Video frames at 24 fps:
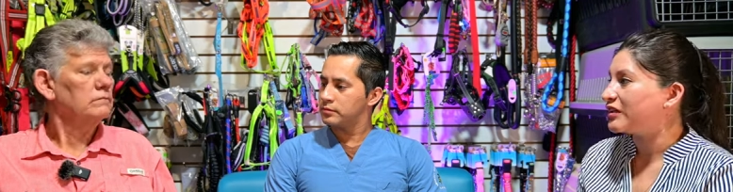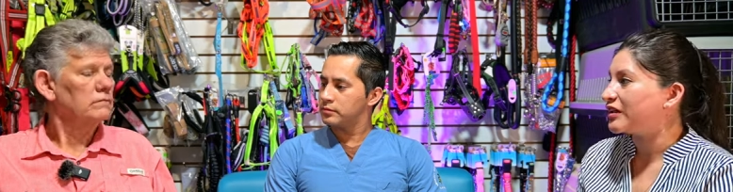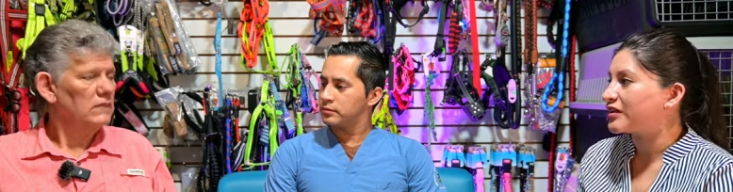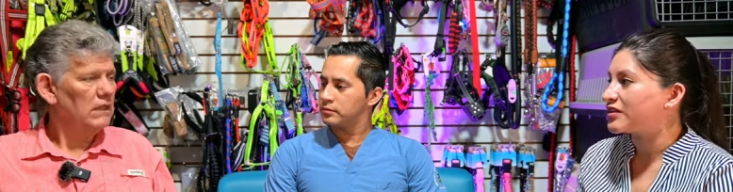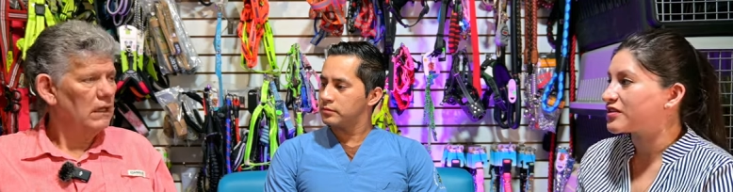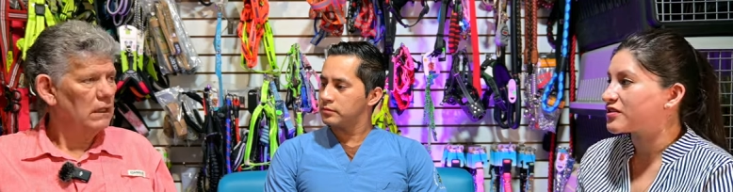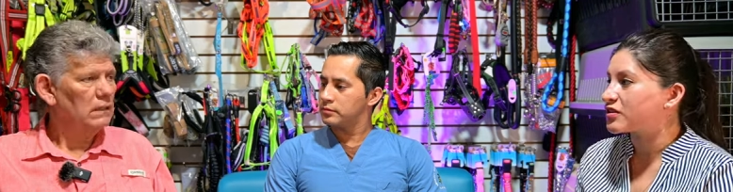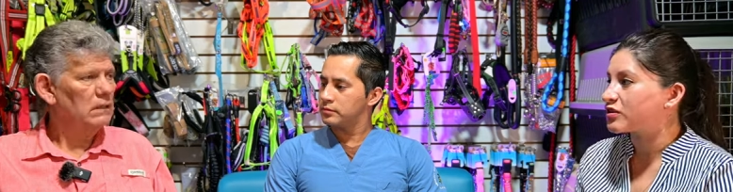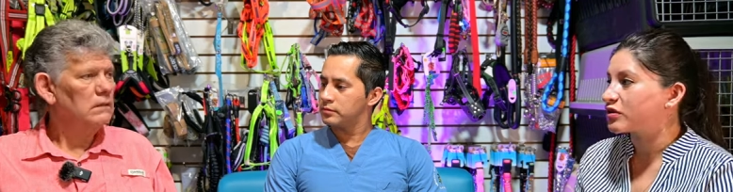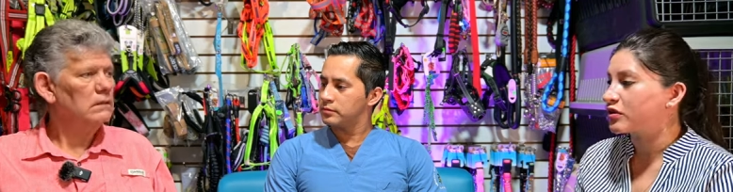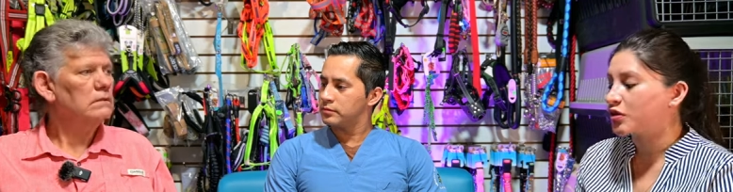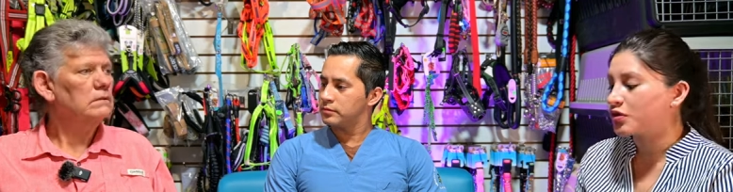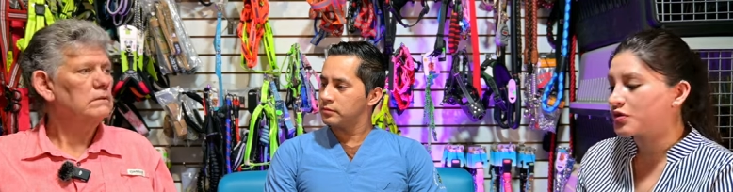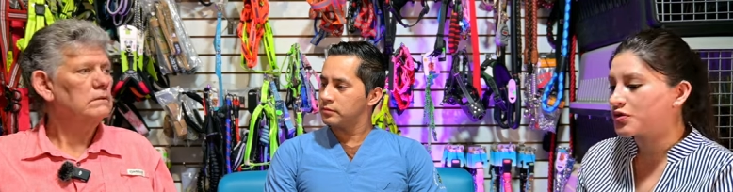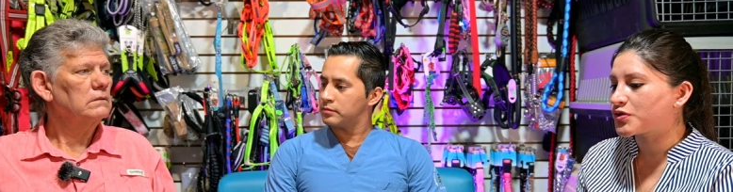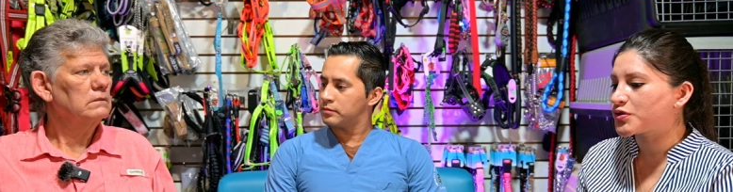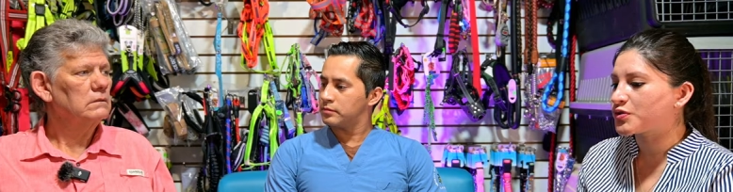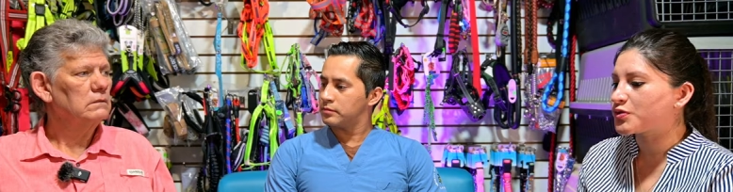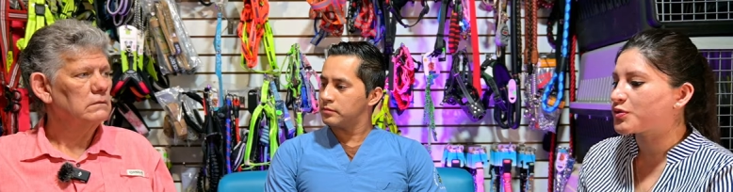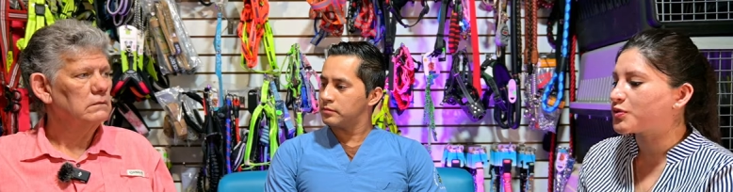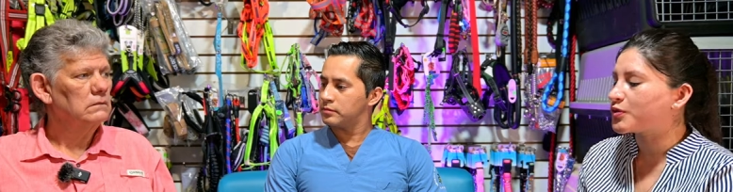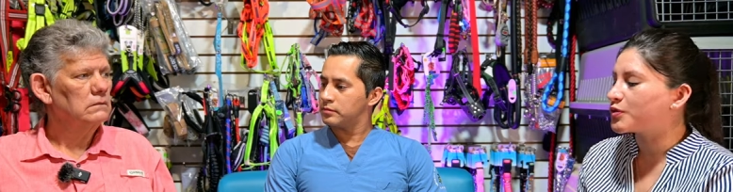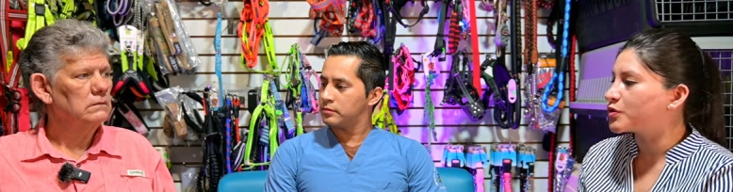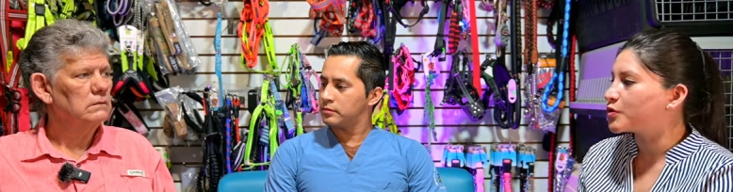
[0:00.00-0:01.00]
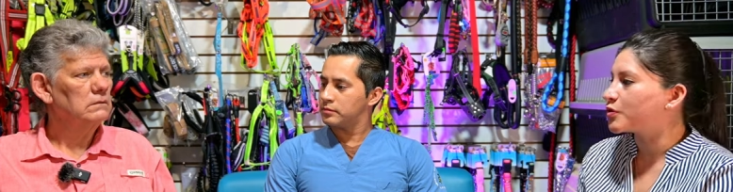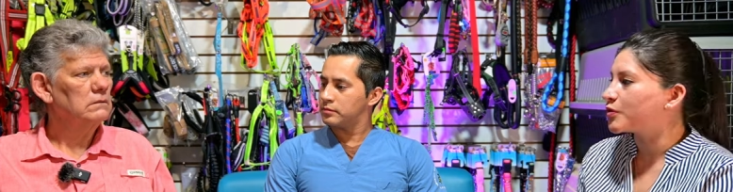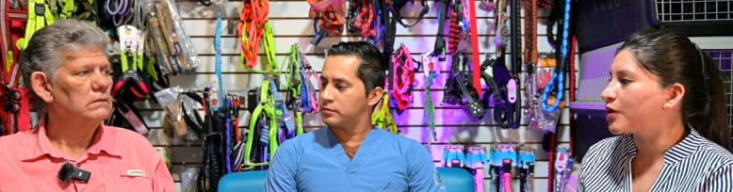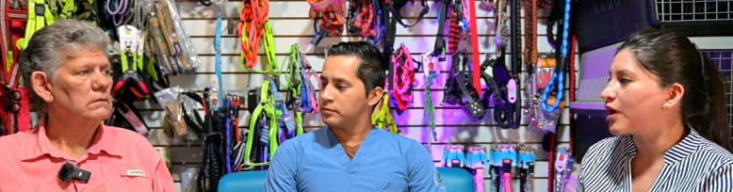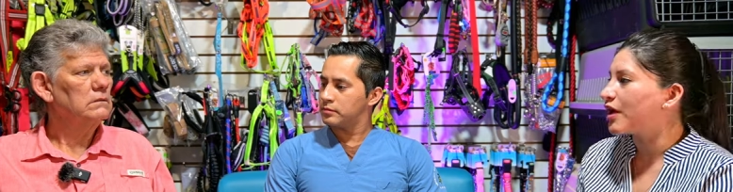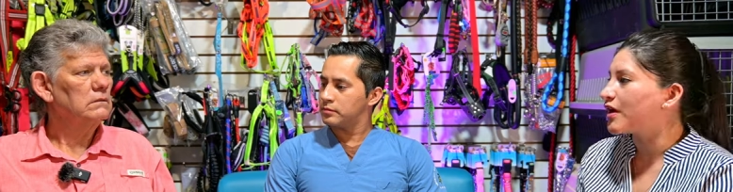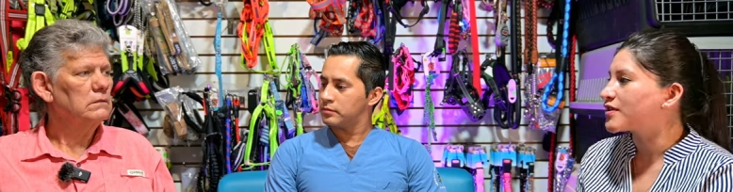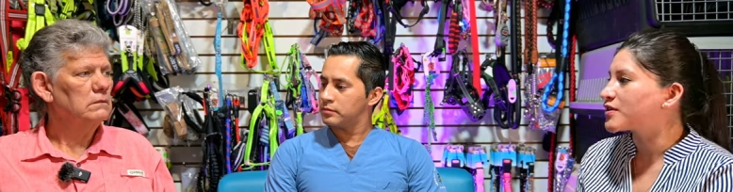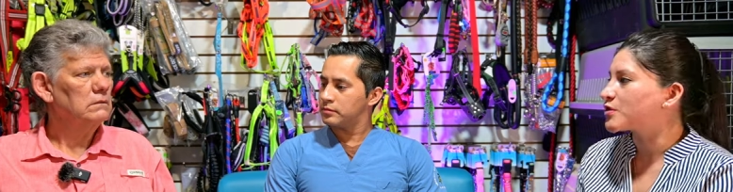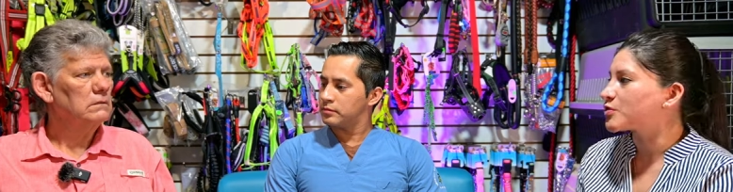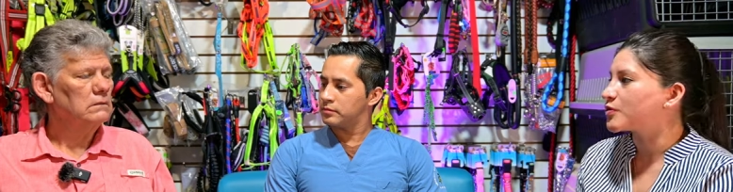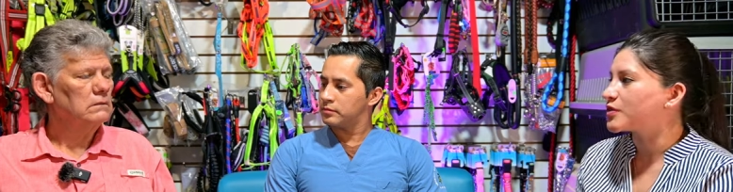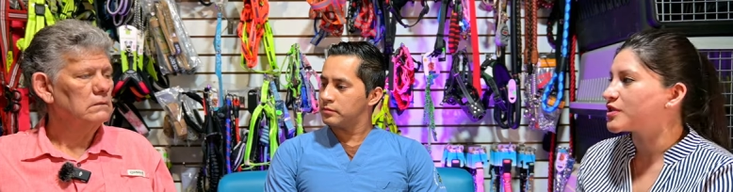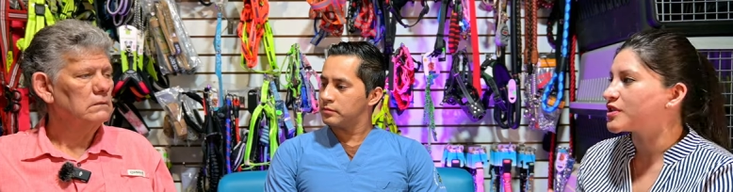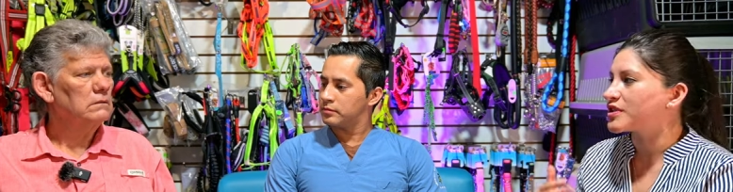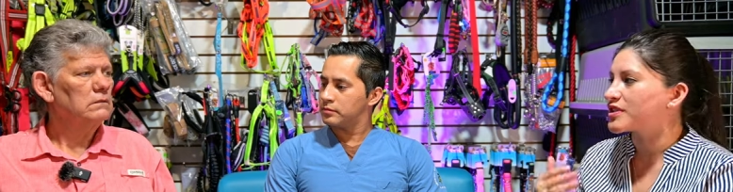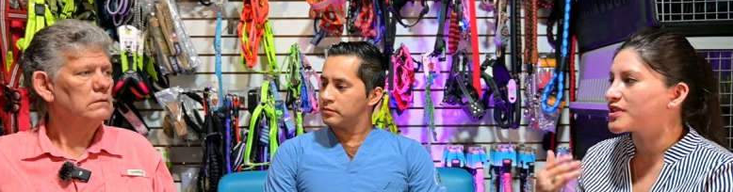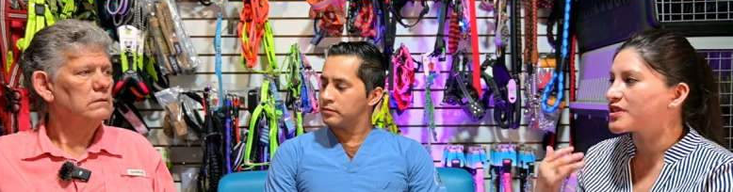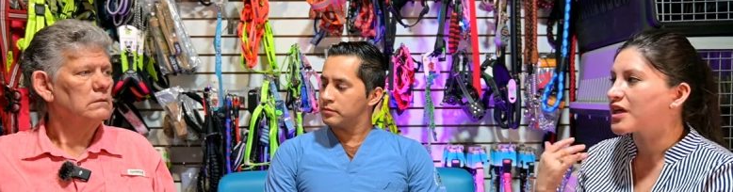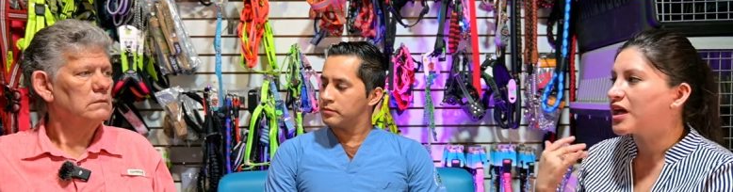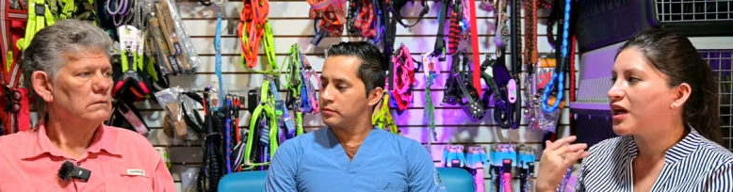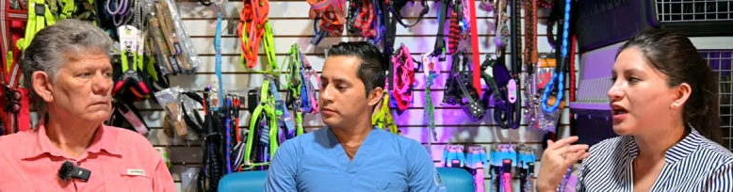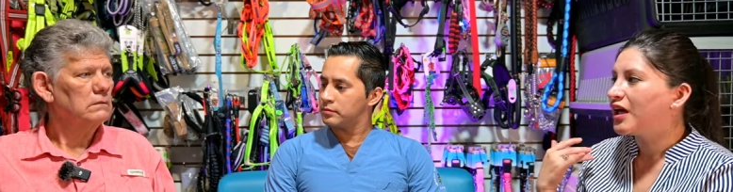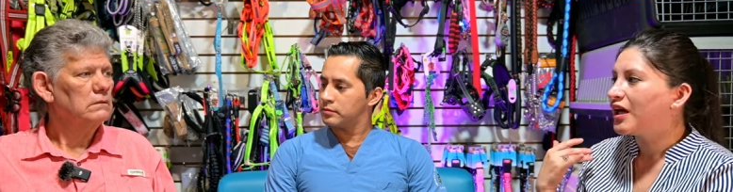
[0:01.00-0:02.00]
Speaker 1: that it's close to us. We
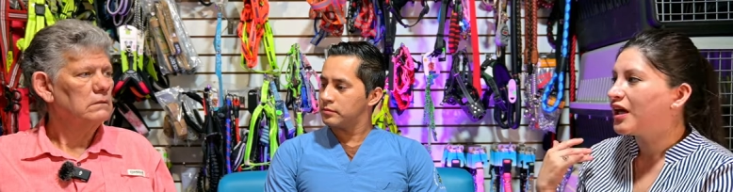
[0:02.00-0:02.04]
just